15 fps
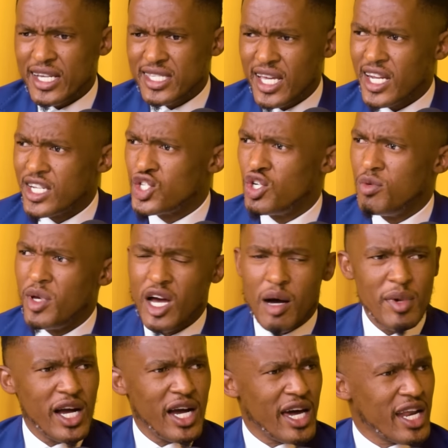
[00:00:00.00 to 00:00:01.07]
I started
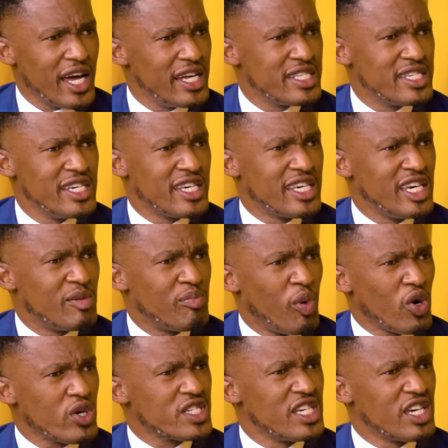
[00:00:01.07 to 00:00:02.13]
gymming, karate,
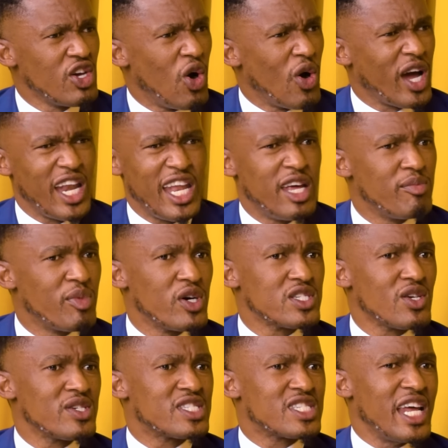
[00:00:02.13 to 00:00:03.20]
kickboxing, and
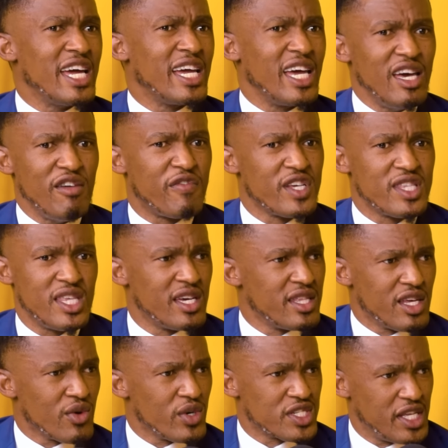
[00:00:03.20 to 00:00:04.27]
because I was trying
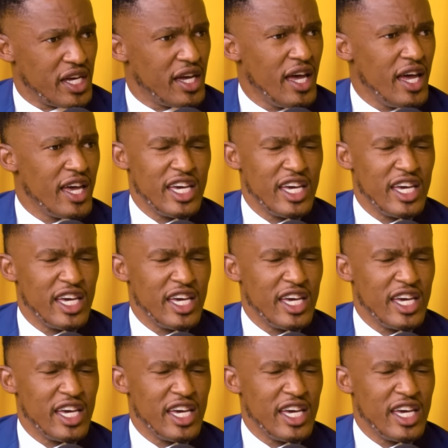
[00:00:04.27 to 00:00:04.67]
everything that was there,